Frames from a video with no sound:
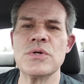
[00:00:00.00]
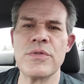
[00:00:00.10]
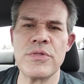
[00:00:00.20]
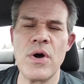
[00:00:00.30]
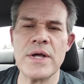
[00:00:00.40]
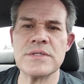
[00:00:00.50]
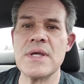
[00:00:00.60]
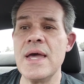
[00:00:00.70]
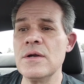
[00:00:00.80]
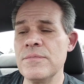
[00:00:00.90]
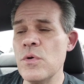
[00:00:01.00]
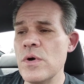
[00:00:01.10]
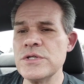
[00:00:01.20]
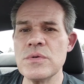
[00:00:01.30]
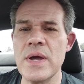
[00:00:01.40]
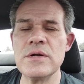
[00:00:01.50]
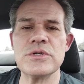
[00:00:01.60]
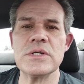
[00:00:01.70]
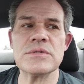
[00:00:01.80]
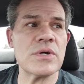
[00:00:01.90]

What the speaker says: your thoughts, and of course, your energy.